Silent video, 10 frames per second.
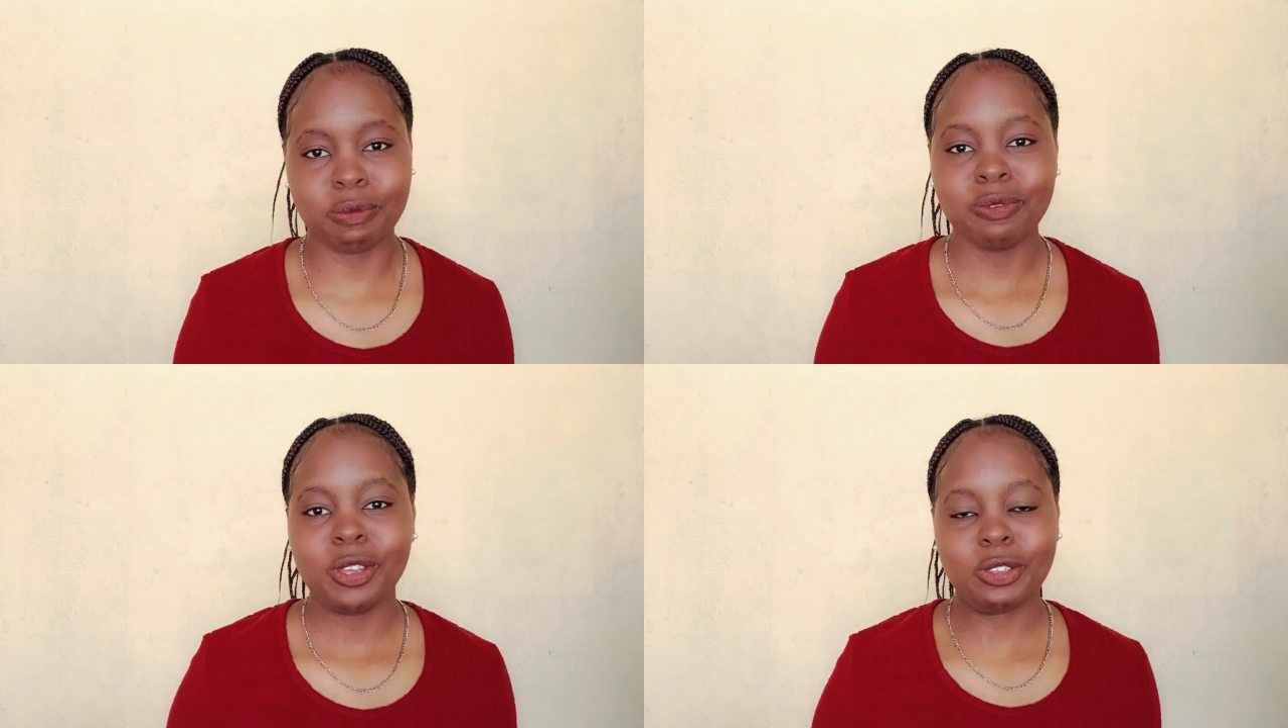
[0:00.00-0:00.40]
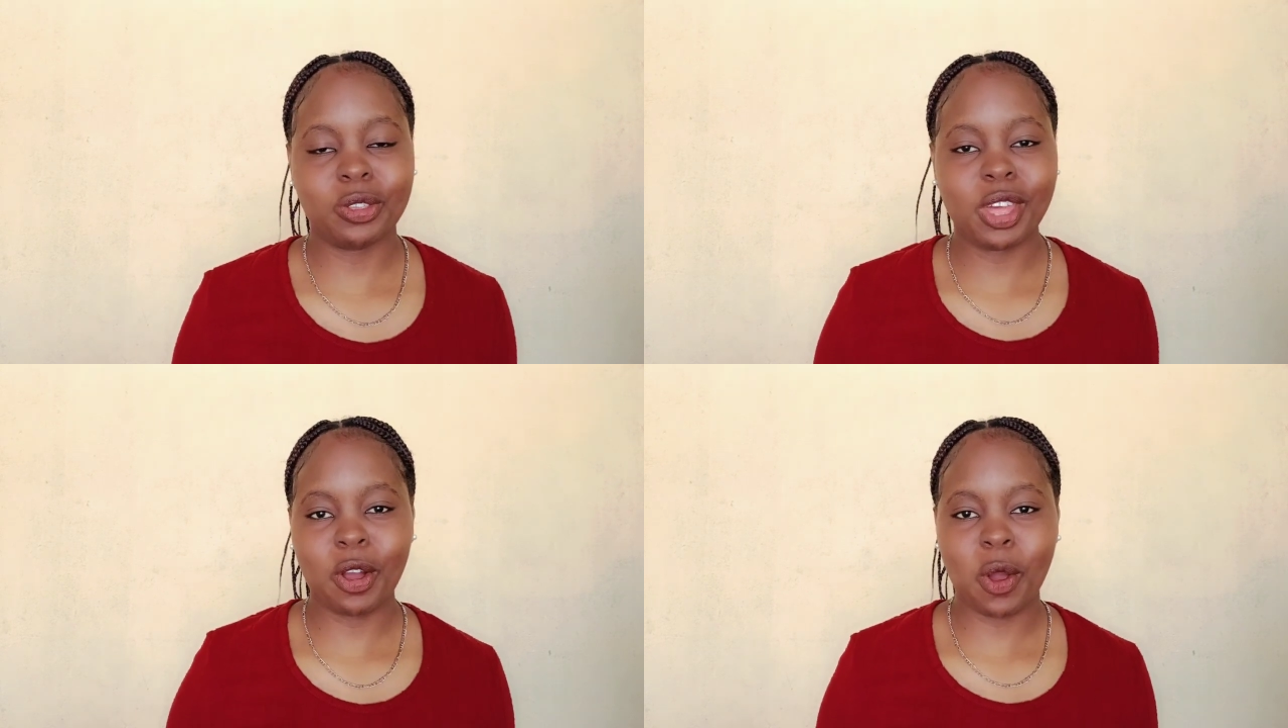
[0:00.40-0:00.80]
So
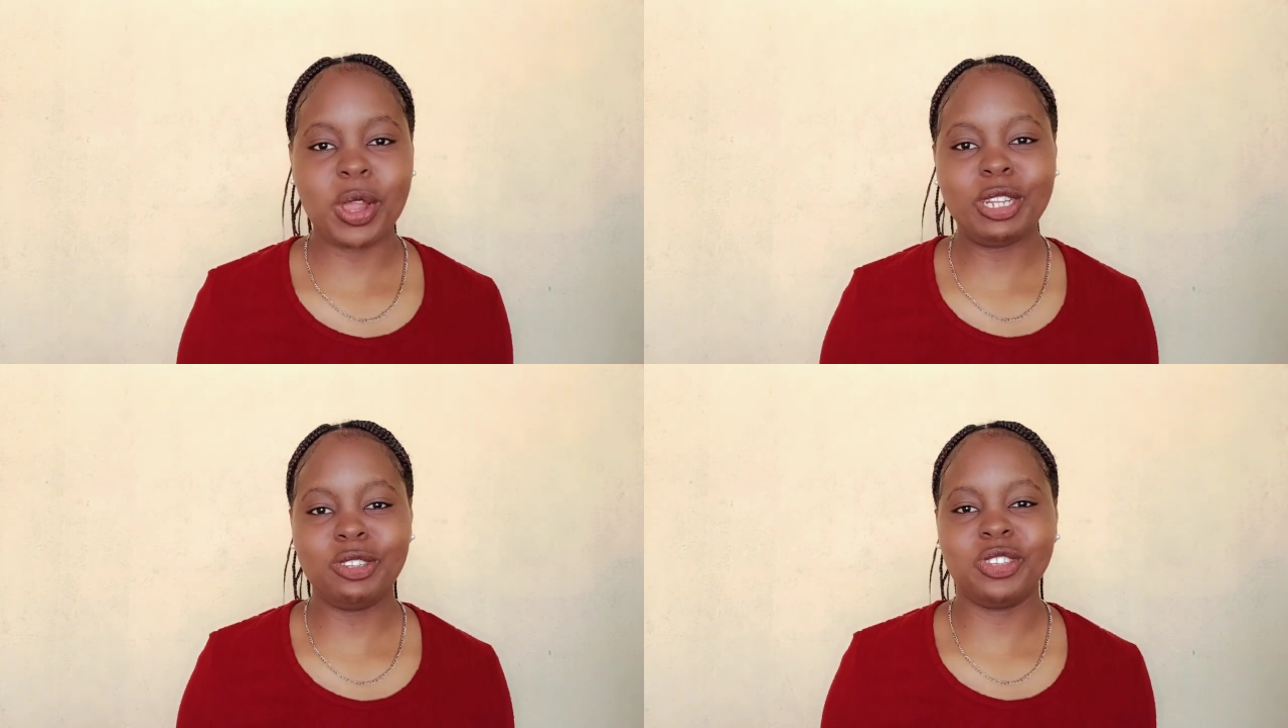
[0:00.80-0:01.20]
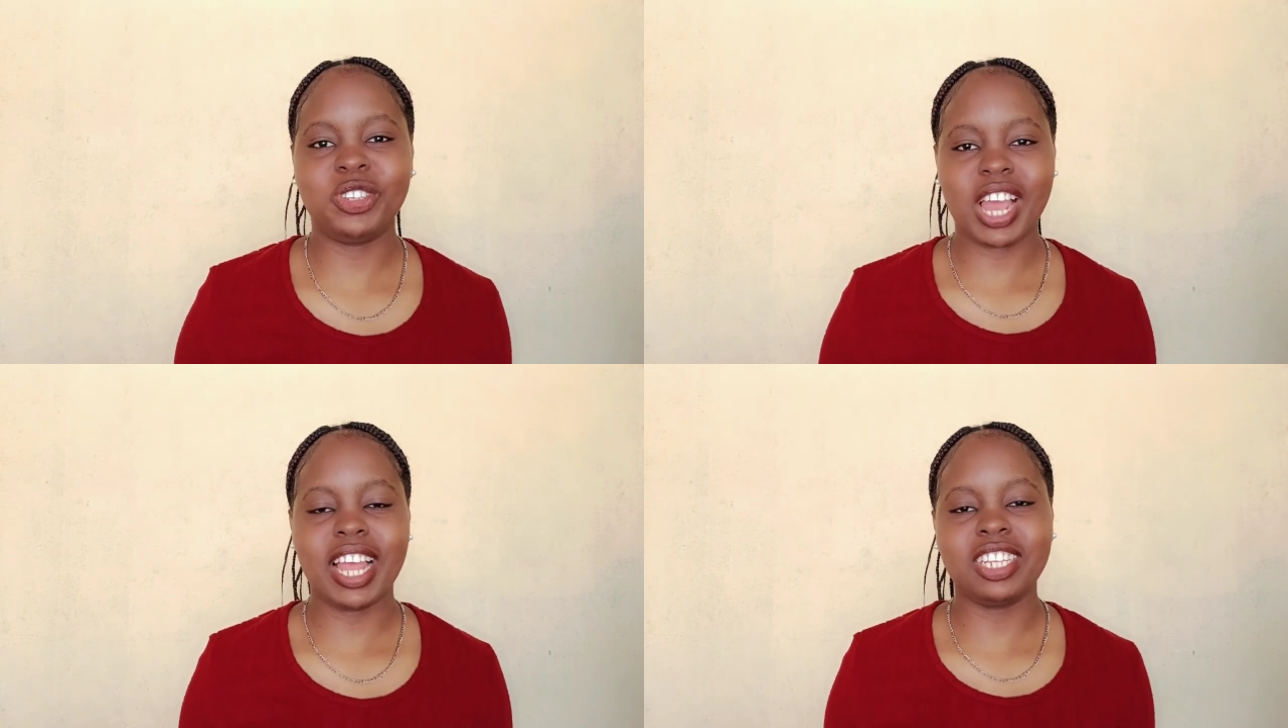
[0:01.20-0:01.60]
they're going to
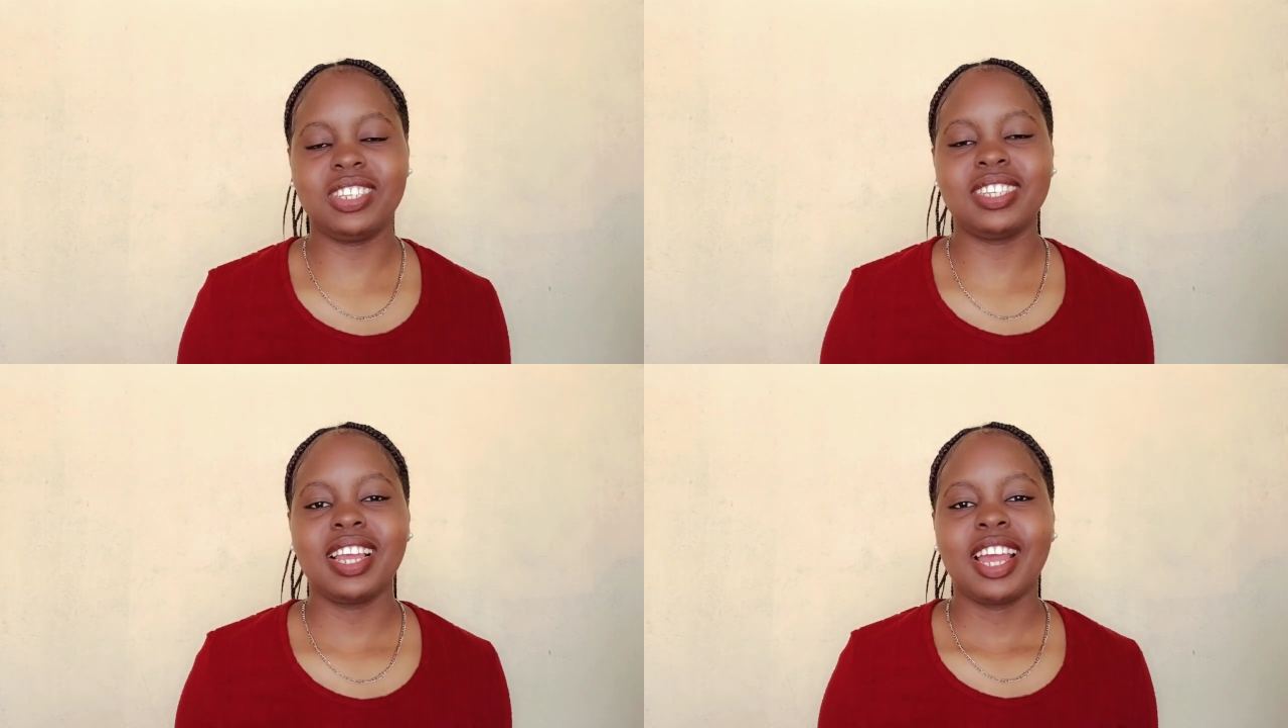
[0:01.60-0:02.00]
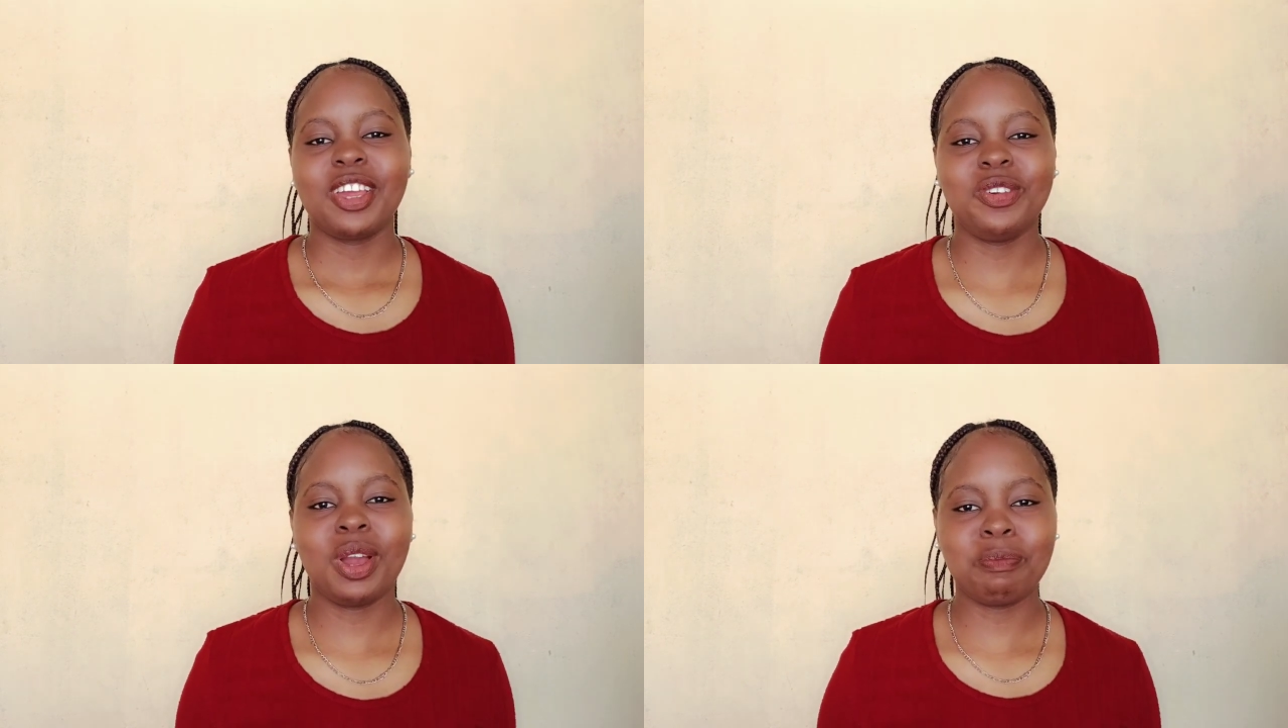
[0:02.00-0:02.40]
judge
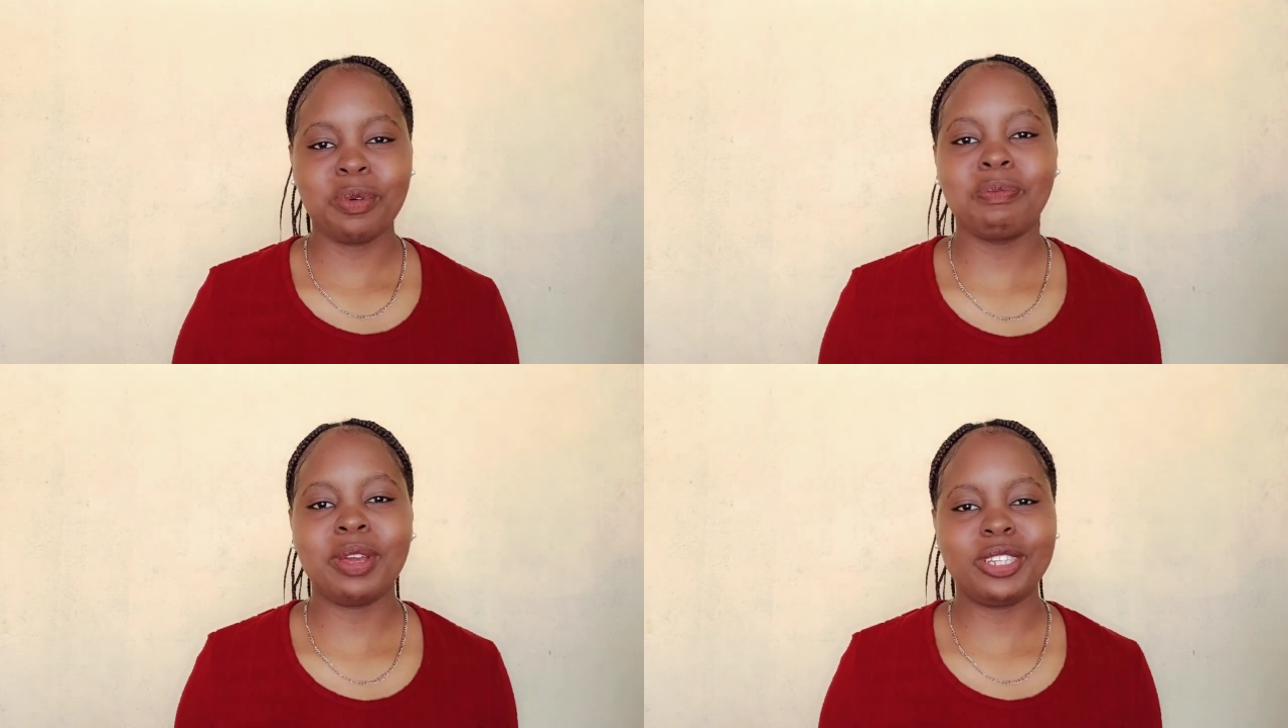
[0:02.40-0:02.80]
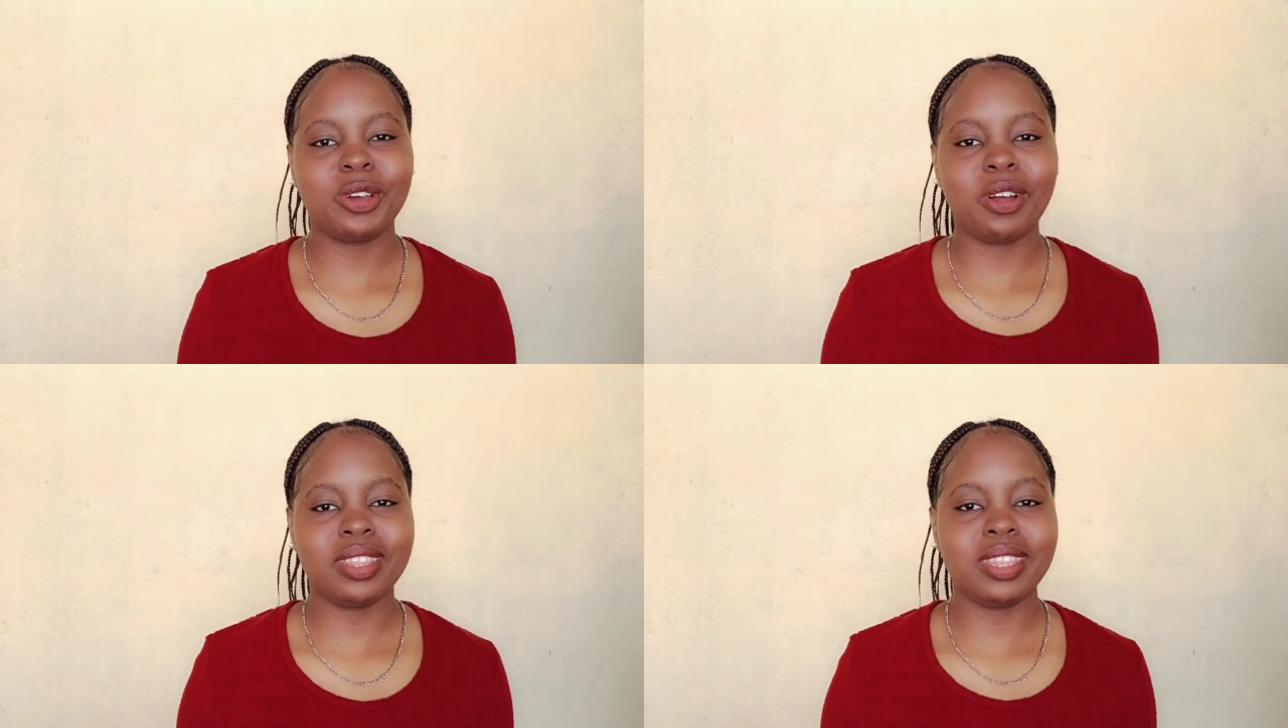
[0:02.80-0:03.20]
your book based
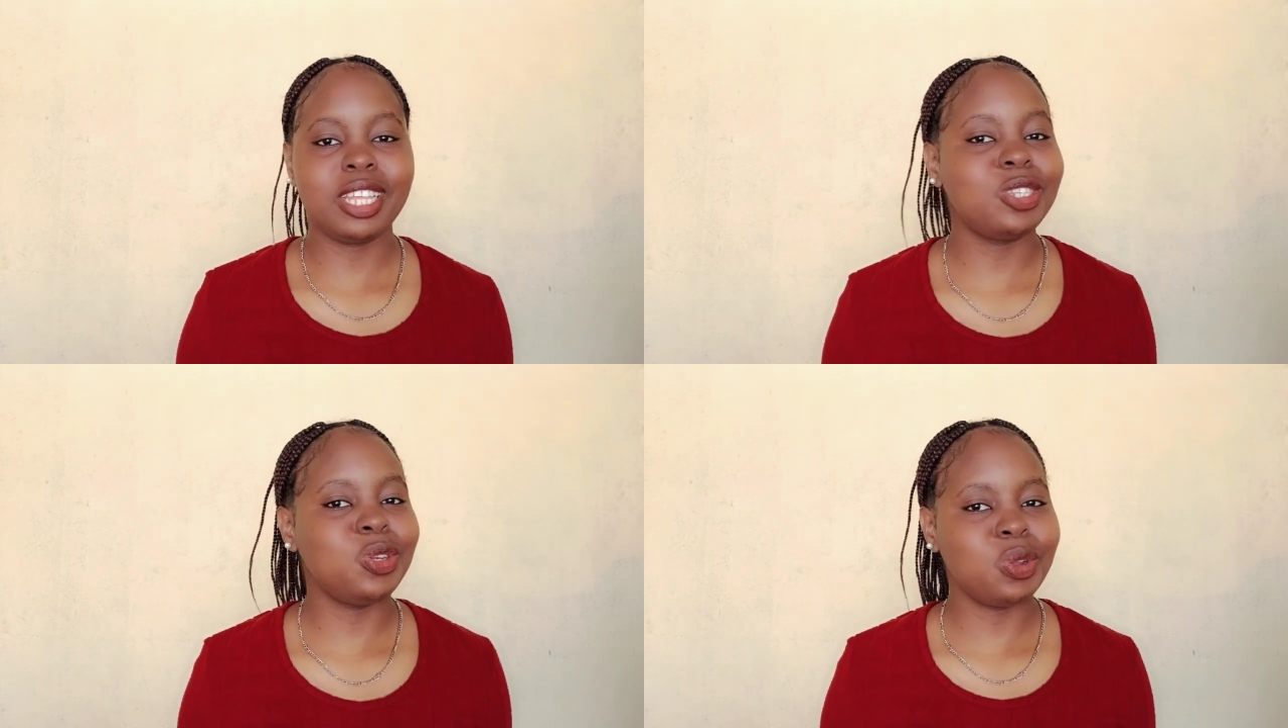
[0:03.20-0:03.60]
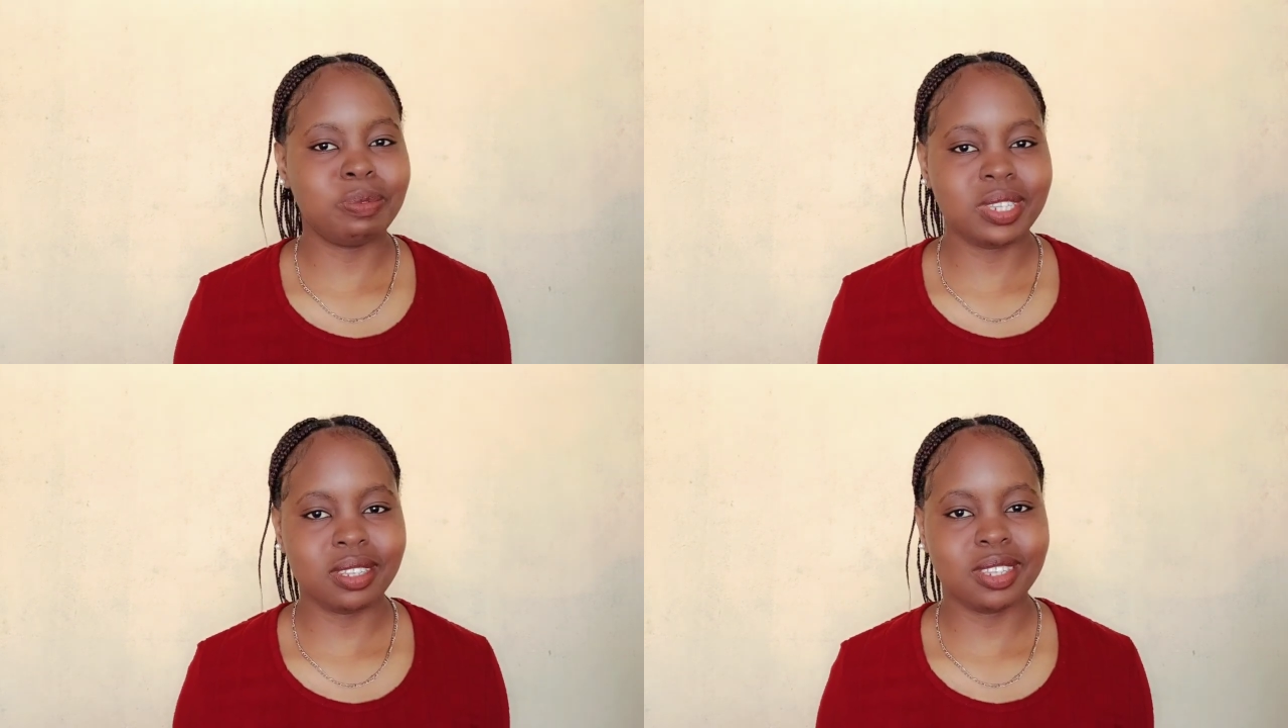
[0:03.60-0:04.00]
on the synopsis.